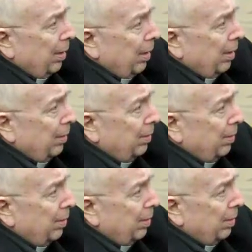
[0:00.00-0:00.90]

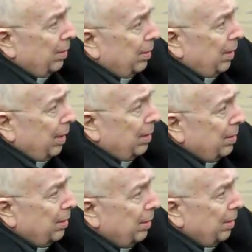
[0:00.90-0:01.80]
And
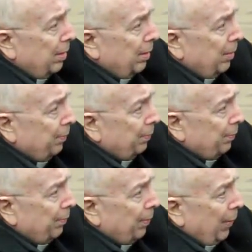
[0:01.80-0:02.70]
next,
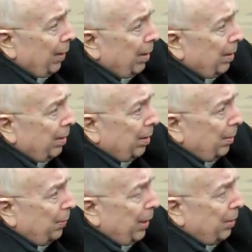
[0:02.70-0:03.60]
the
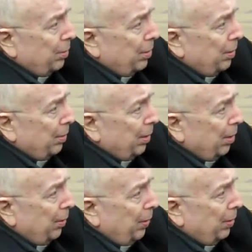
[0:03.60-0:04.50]
companionship, the
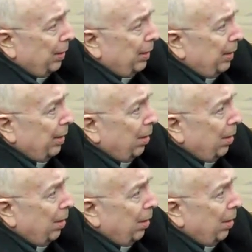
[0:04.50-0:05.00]
community, the